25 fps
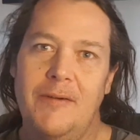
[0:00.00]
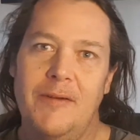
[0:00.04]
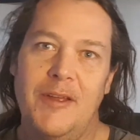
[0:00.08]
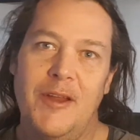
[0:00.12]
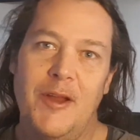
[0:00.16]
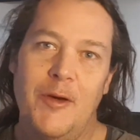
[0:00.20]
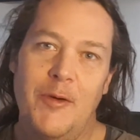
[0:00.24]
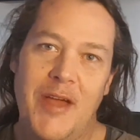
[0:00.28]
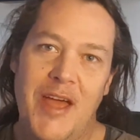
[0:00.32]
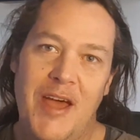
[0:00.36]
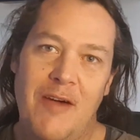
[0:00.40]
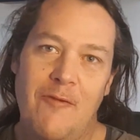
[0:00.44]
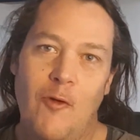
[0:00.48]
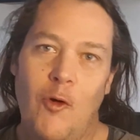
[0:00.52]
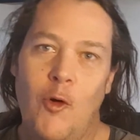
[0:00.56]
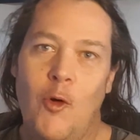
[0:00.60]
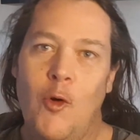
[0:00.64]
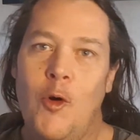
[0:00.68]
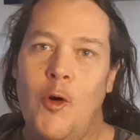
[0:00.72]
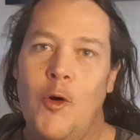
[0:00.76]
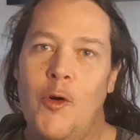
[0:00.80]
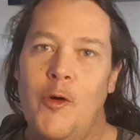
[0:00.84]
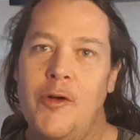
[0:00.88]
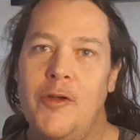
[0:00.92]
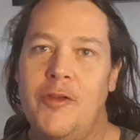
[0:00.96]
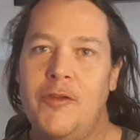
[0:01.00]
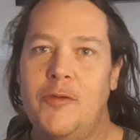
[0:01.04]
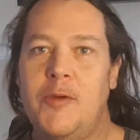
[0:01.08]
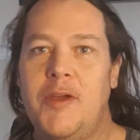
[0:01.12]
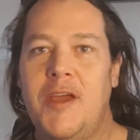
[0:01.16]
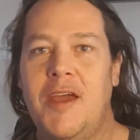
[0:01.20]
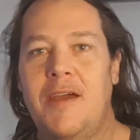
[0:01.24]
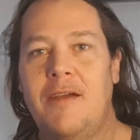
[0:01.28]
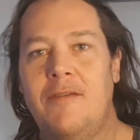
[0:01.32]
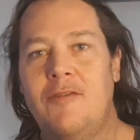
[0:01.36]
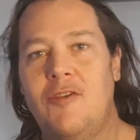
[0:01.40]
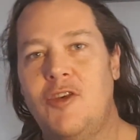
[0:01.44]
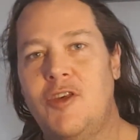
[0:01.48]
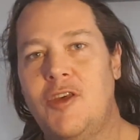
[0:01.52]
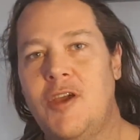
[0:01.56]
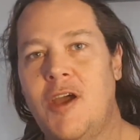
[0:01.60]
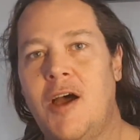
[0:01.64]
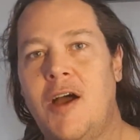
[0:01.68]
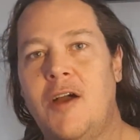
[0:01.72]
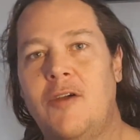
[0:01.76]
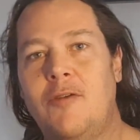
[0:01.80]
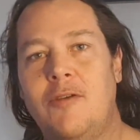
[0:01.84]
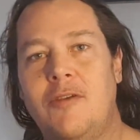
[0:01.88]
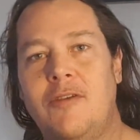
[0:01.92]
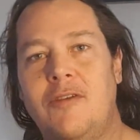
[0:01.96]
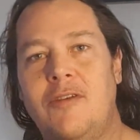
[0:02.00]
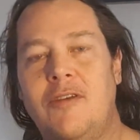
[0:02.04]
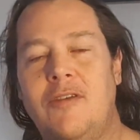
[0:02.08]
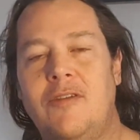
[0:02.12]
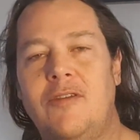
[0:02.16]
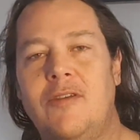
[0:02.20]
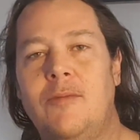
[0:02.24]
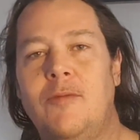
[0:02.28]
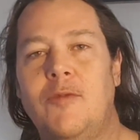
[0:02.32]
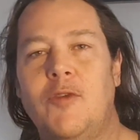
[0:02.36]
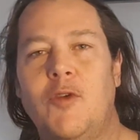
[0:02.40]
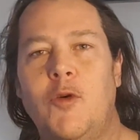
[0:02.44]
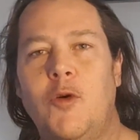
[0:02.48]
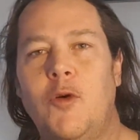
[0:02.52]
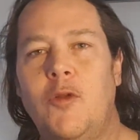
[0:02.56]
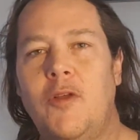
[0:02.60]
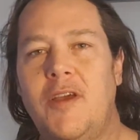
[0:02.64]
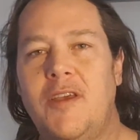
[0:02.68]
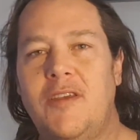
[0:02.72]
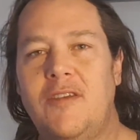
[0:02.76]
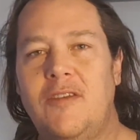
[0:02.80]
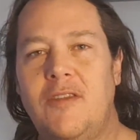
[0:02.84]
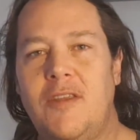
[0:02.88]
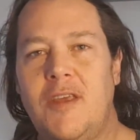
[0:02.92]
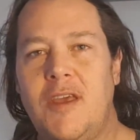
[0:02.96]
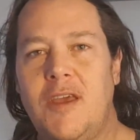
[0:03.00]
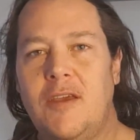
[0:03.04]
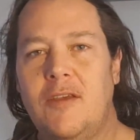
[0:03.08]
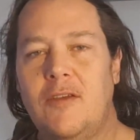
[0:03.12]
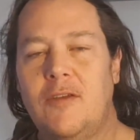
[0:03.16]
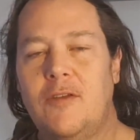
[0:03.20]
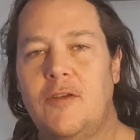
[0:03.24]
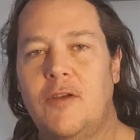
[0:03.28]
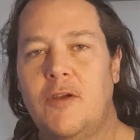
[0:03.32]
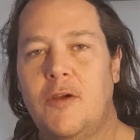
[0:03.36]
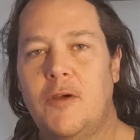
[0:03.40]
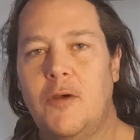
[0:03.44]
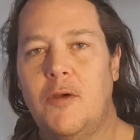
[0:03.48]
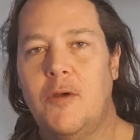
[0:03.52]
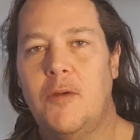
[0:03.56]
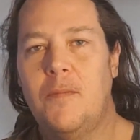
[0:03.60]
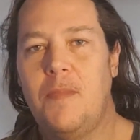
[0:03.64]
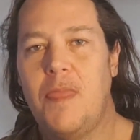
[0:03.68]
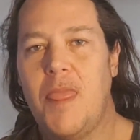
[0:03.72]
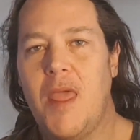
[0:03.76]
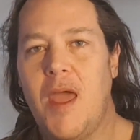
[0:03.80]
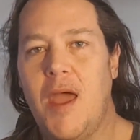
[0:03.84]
You know, we have auras, we have chakra systems, all these things. So